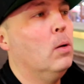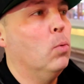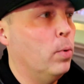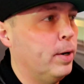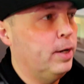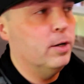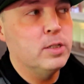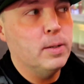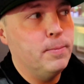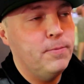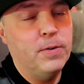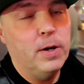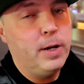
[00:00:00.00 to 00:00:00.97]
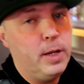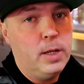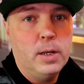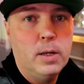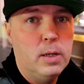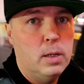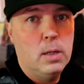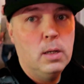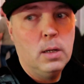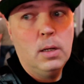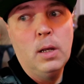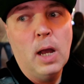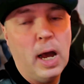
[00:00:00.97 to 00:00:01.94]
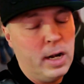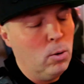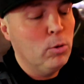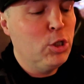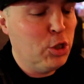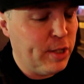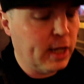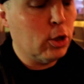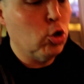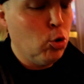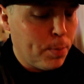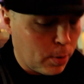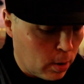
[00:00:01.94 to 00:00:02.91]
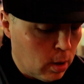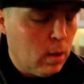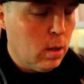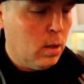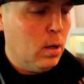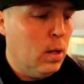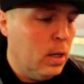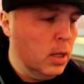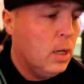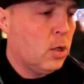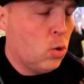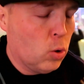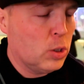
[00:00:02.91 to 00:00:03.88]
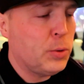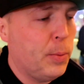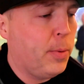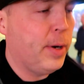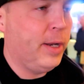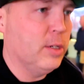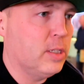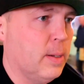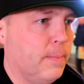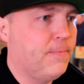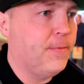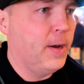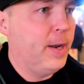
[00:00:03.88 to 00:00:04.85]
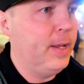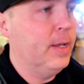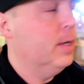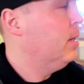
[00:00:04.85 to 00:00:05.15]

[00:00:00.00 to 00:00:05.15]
Want to hear something funny? I know what you think of Trooper. Of course we want to hear something funny.